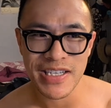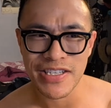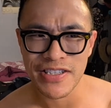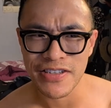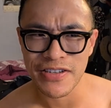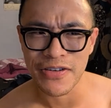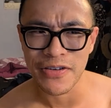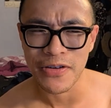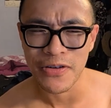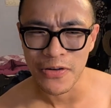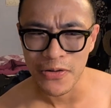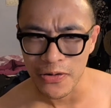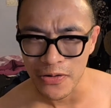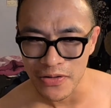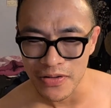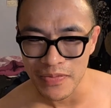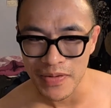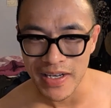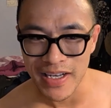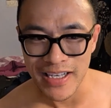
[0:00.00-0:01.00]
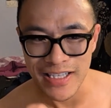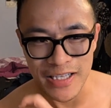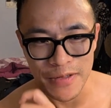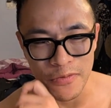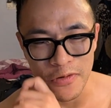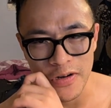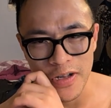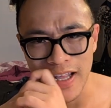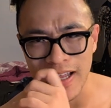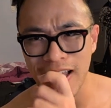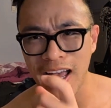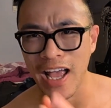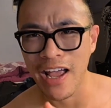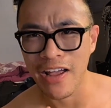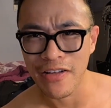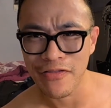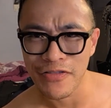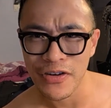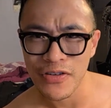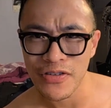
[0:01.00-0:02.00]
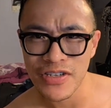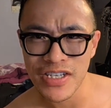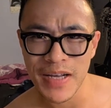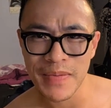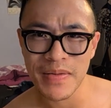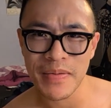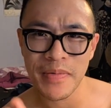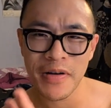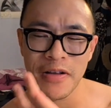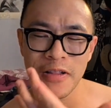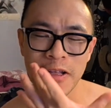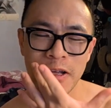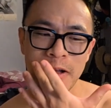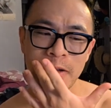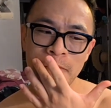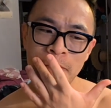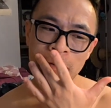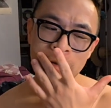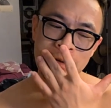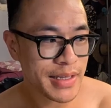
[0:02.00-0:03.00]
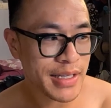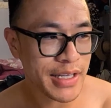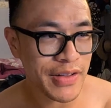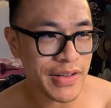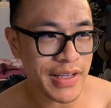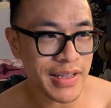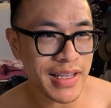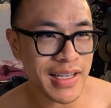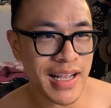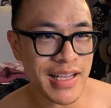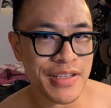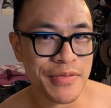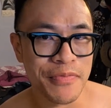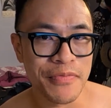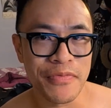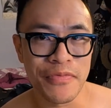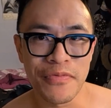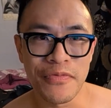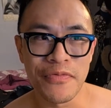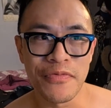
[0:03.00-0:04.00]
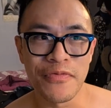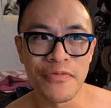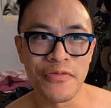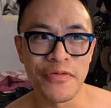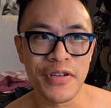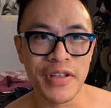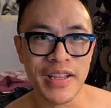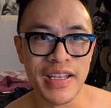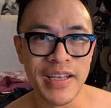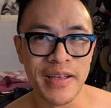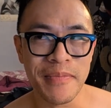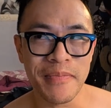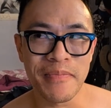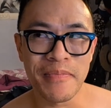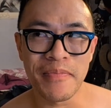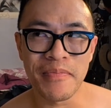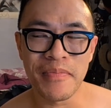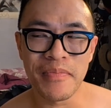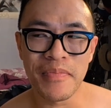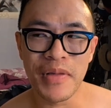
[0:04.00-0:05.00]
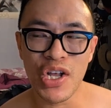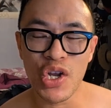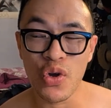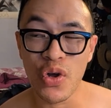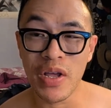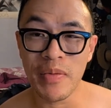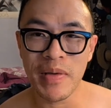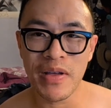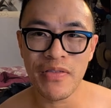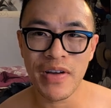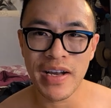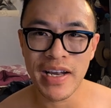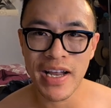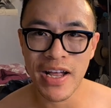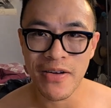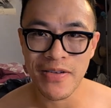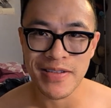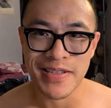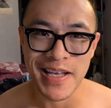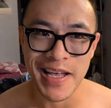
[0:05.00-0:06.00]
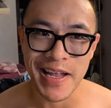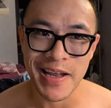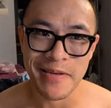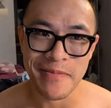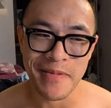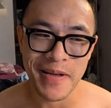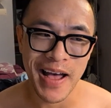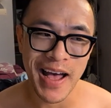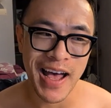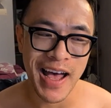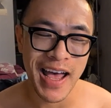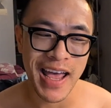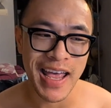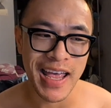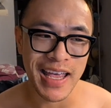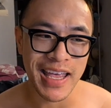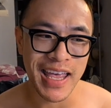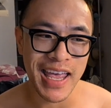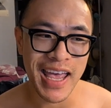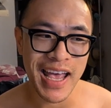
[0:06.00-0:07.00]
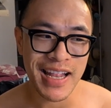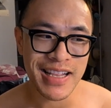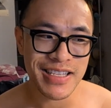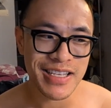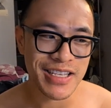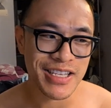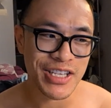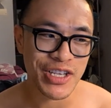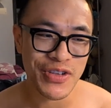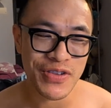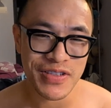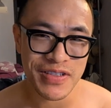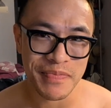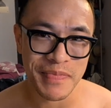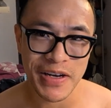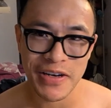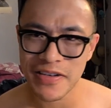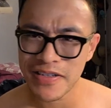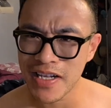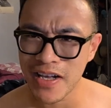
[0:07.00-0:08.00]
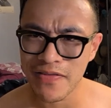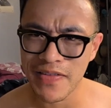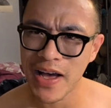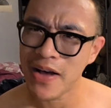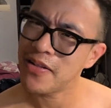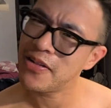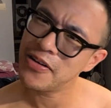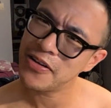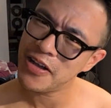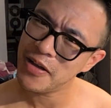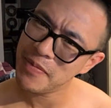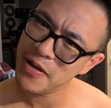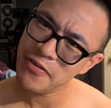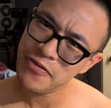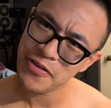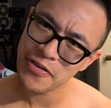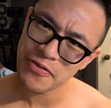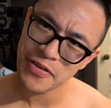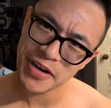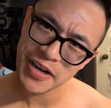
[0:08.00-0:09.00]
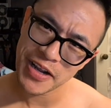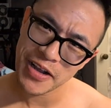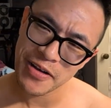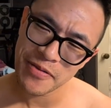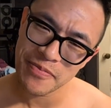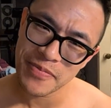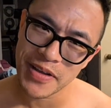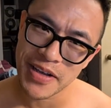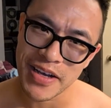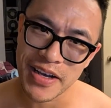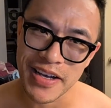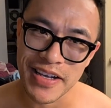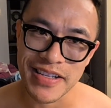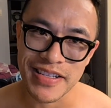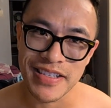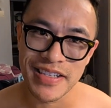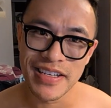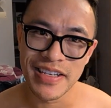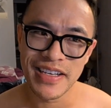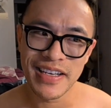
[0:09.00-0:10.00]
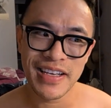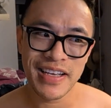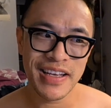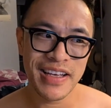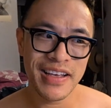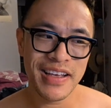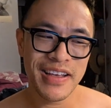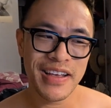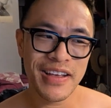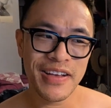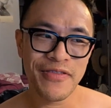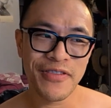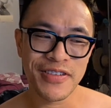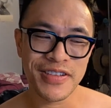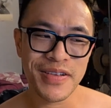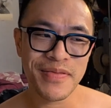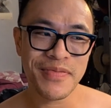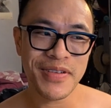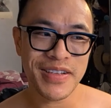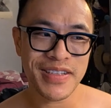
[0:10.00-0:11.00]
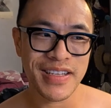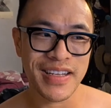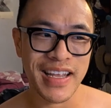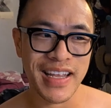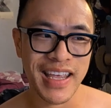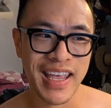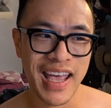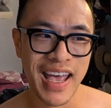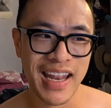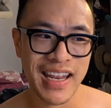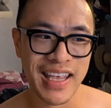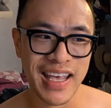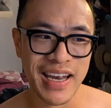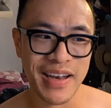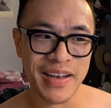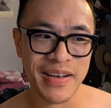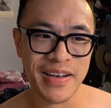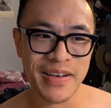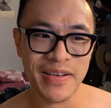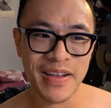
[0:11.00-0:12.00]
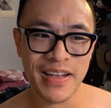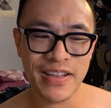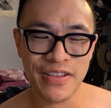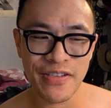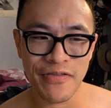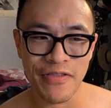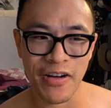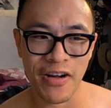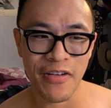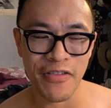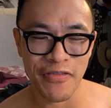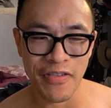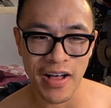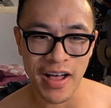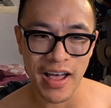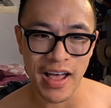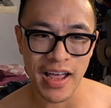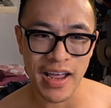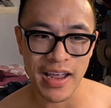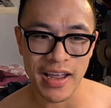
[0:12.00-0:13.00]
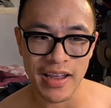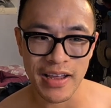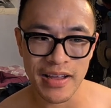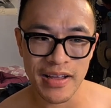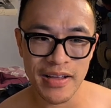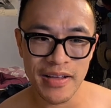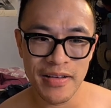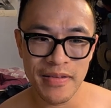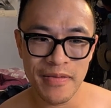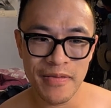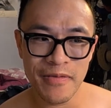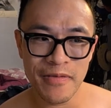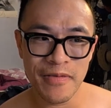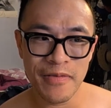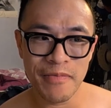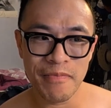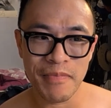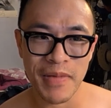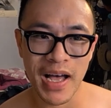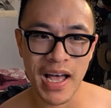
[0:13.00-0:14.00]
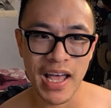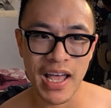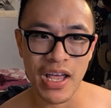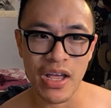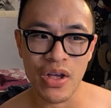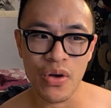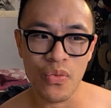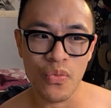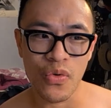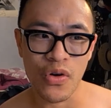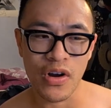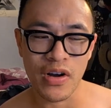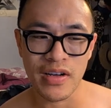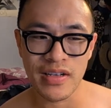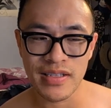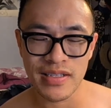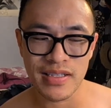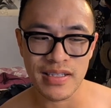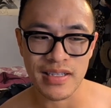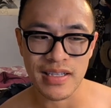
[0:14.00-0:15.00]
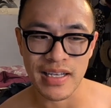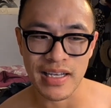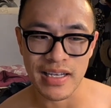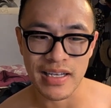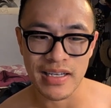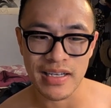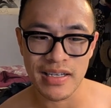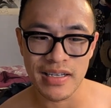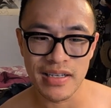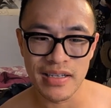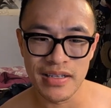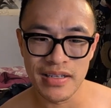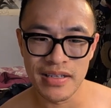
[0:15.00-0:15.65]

easier to hold because it's more like iPhone shaped apparently. The only thing that's really annoying me right now is that I can't use Microsoft Outlook on my phone right now because for some reason I can't get it to verify my work's like